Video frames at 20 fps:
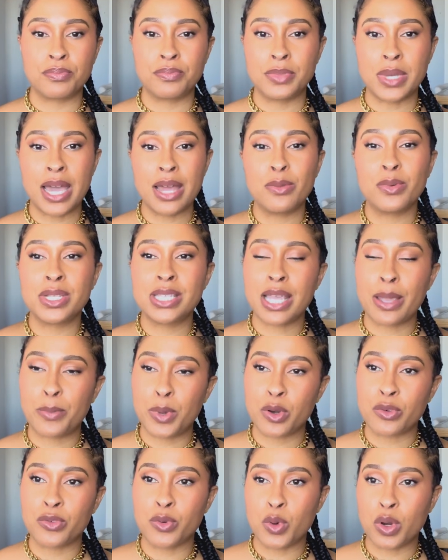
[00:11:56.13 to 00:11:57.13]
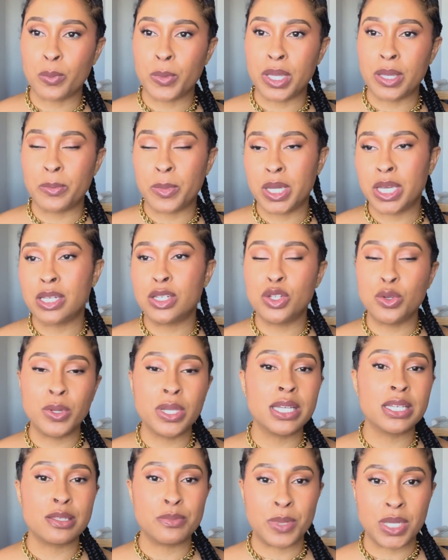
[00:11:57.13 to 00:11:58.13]
I don't want to say performing, but
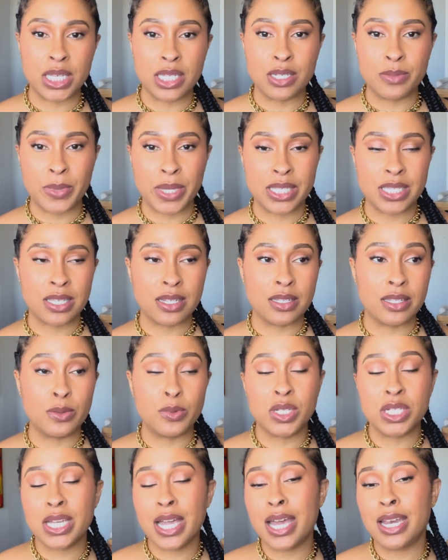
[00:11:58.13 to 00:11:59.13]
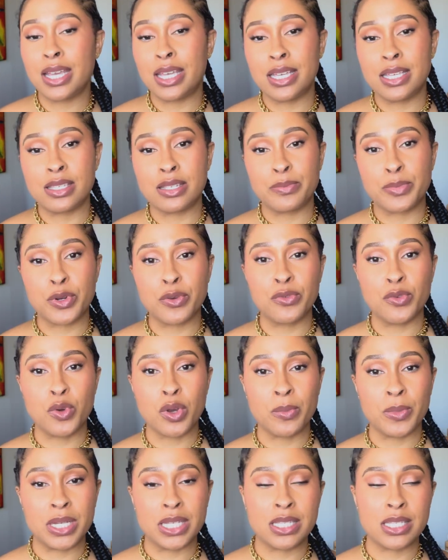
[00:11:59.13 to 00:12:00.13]
doing a speech basically, which kind of is a
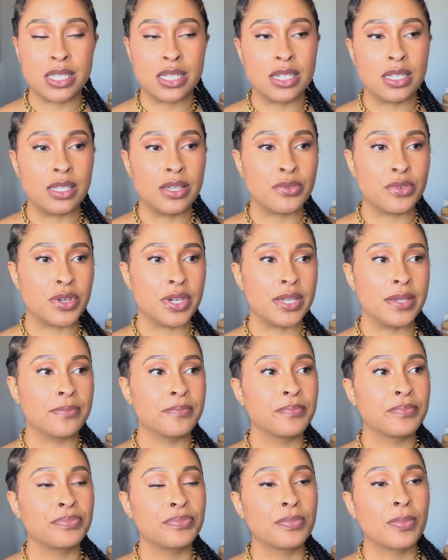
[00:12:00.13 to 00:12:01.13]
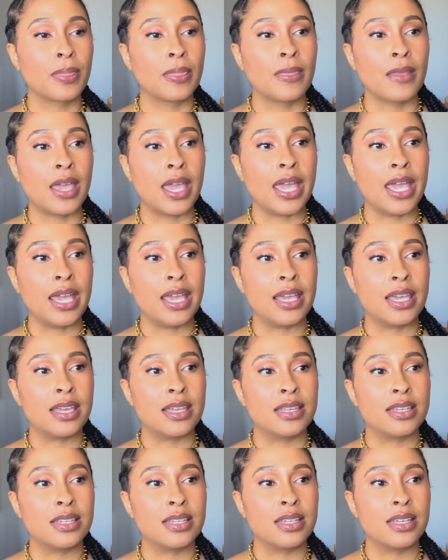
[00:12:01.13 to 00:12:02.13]
performance, a delivery.
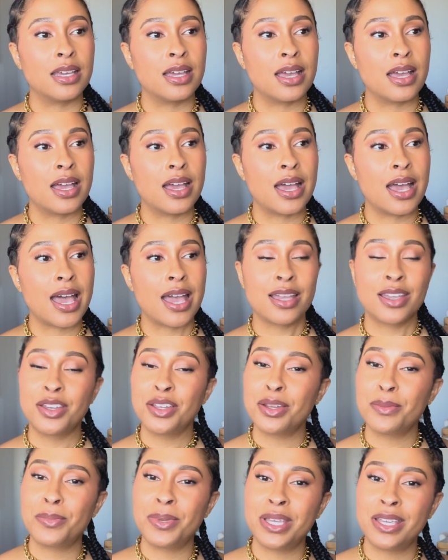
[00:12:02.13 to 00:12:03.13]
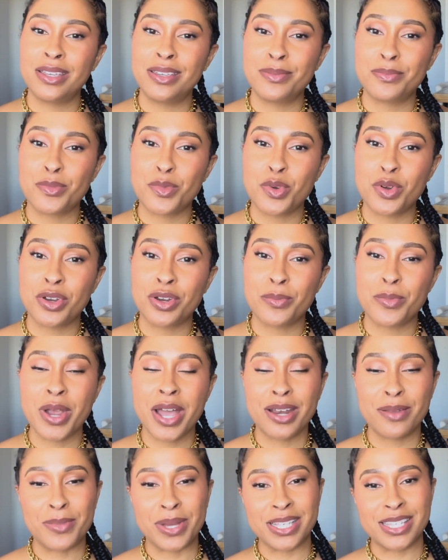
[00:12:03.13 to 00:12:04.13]
And I couldn't be more
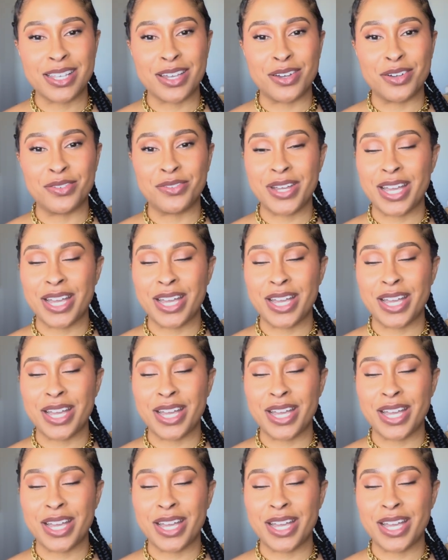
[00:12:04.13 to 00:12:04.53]
proud of myself.